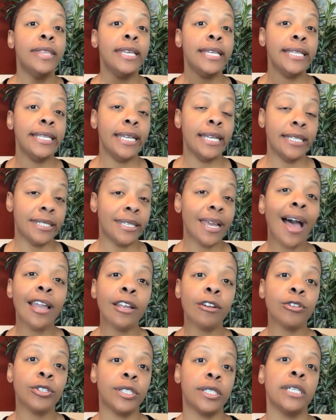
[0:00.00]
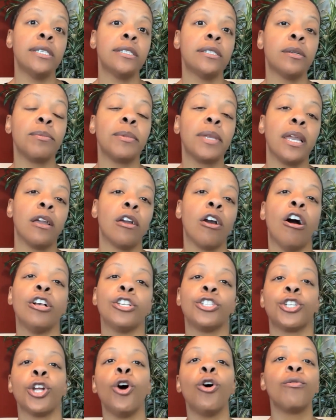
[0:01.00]
The entire system can
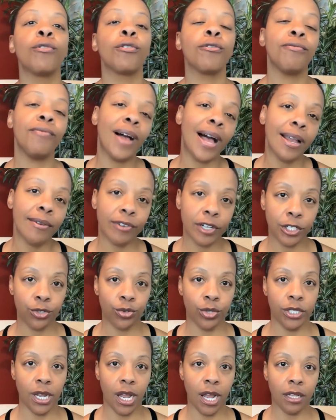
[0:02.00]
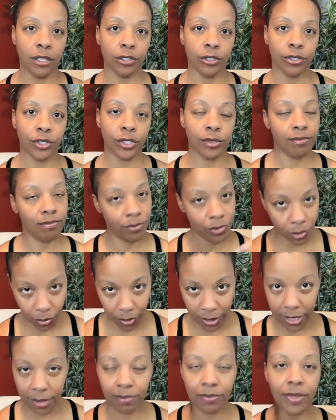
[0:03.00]
cost over $500. So
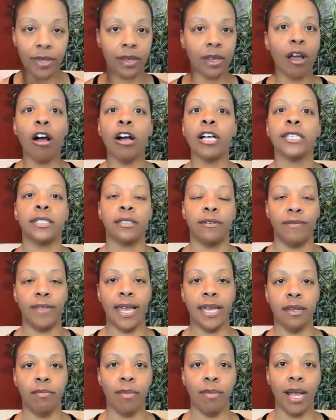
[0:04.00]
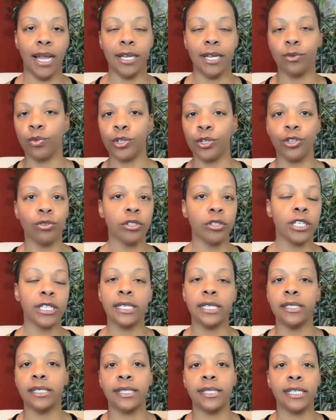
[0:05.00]
keep the cost of that in mind when you're
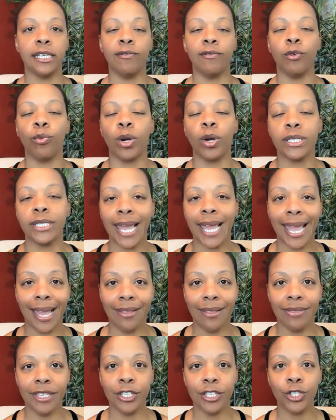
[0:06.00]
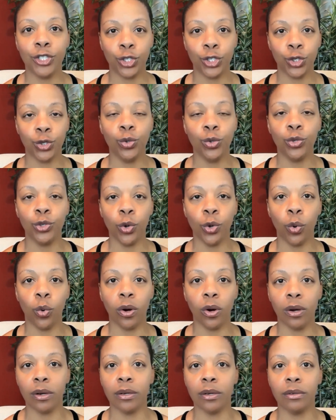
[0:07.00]
looking to see if you want to add this to
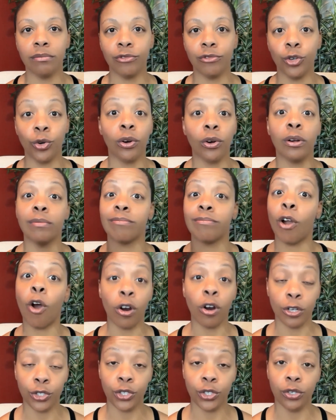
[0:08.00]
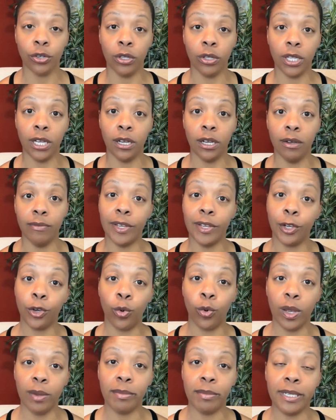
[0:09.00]
your arsenal of
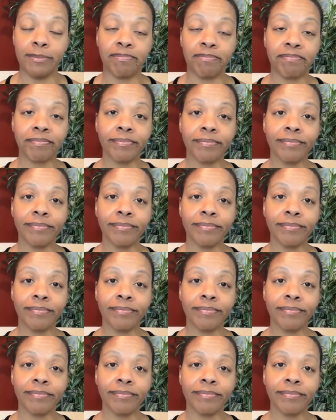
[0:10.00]
equipment.